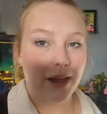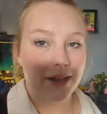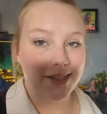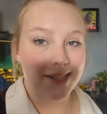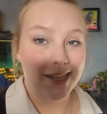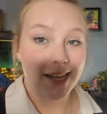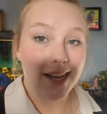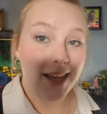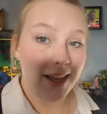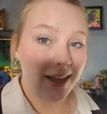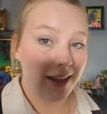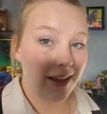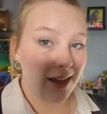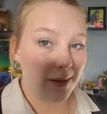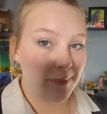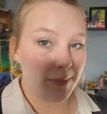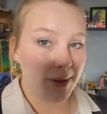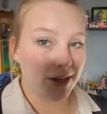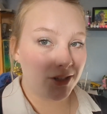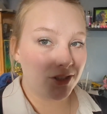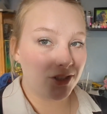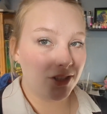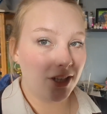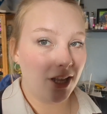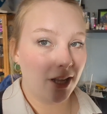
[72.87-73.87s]
Today, I'm
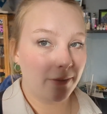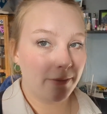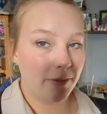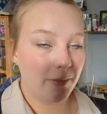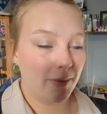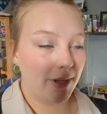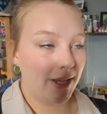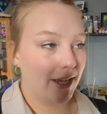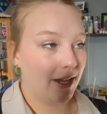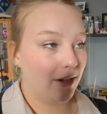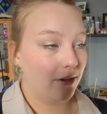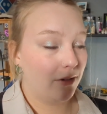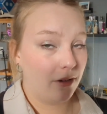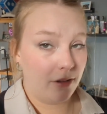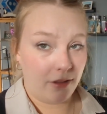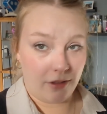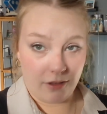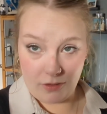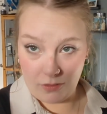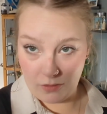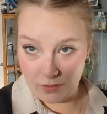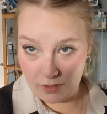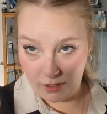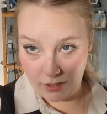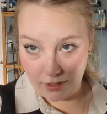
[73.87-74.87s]
actually on my way out the
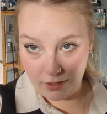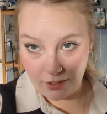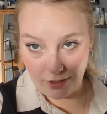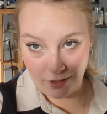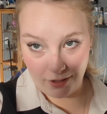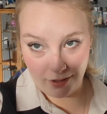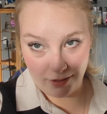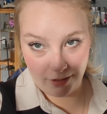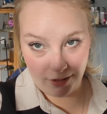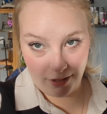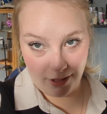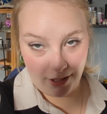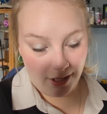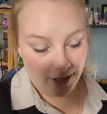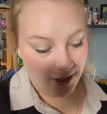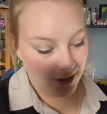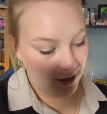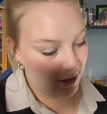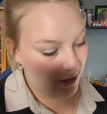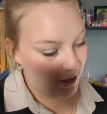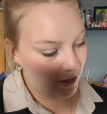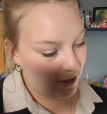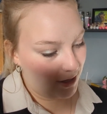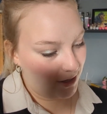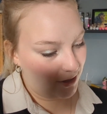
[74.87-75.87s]
door currently
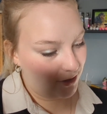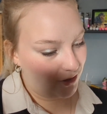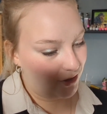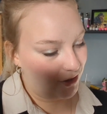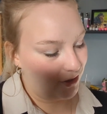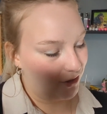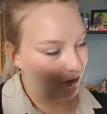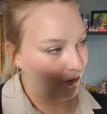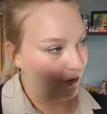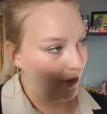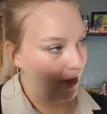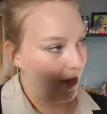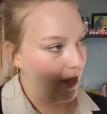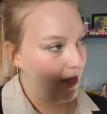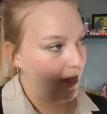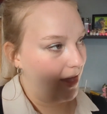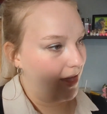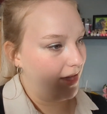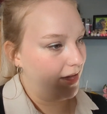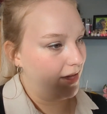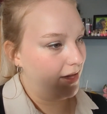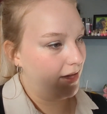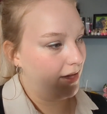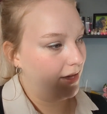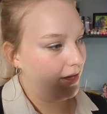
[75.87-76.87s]
to
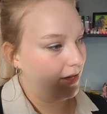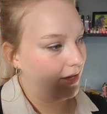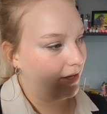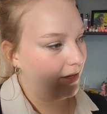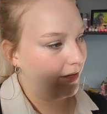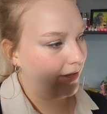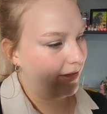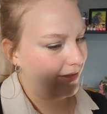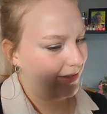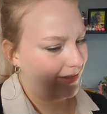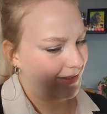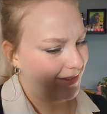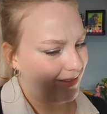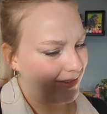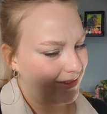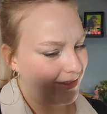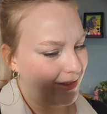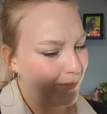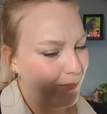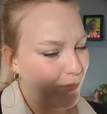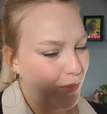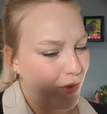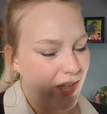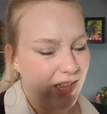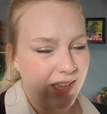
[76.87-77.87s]
a
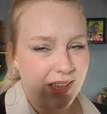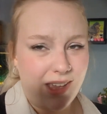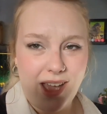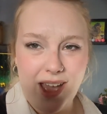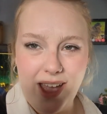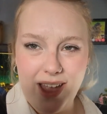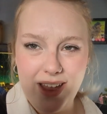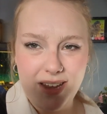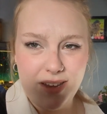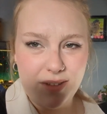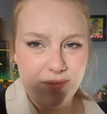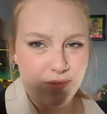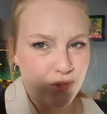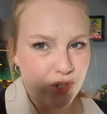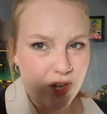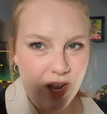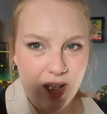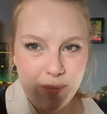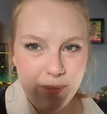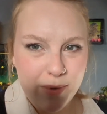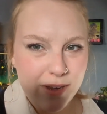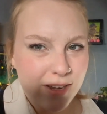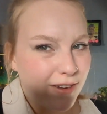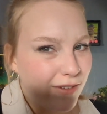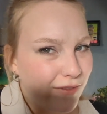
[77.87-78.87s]
somewhat kind of
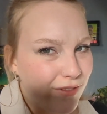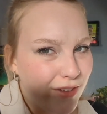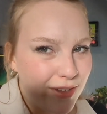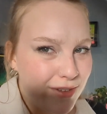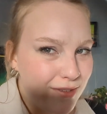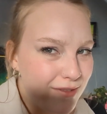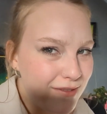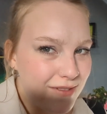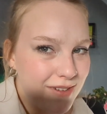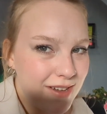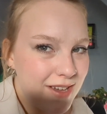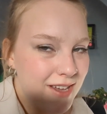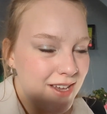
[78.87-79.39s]
job interview.